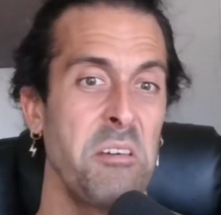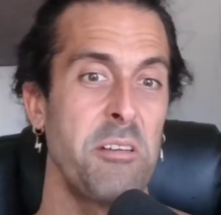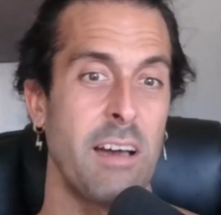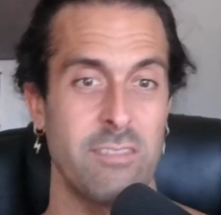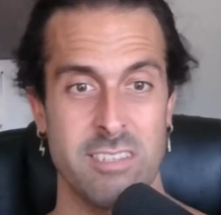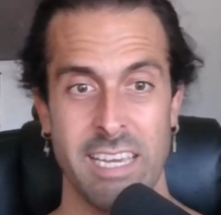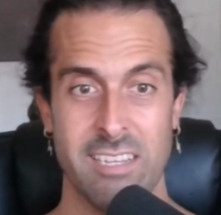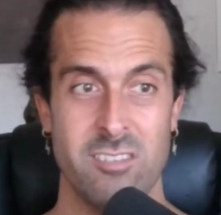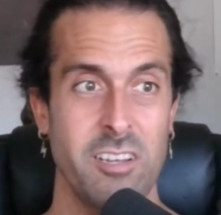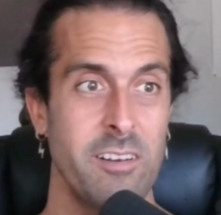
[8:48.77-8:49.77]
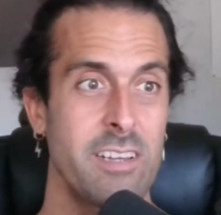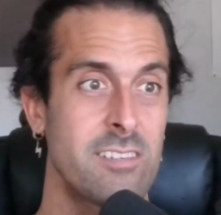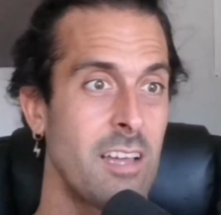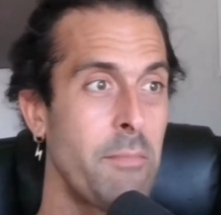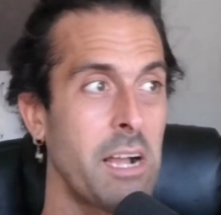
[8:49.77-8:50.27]
You don't have to take it
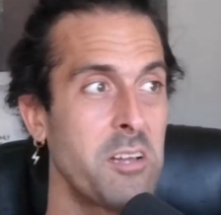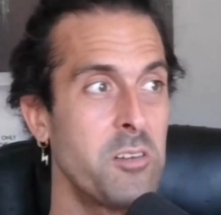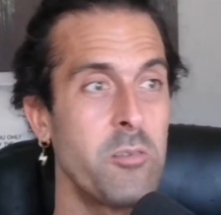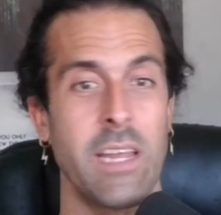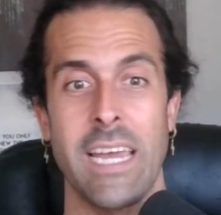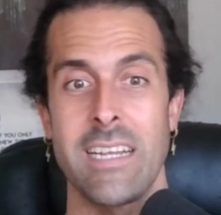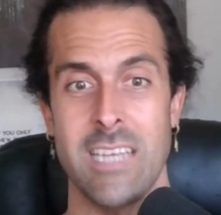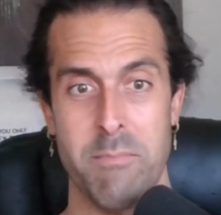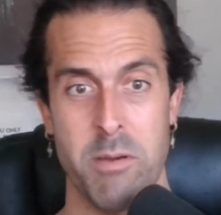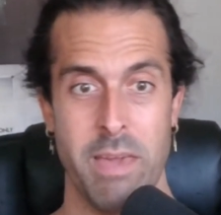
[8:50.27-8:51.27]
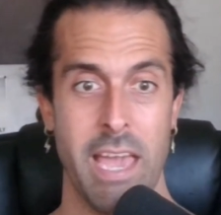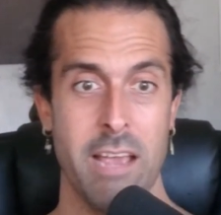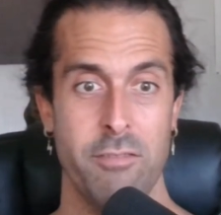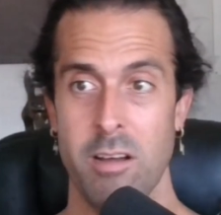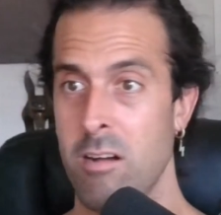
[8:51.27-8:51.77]
serious. I'm not condoning any type of behavior.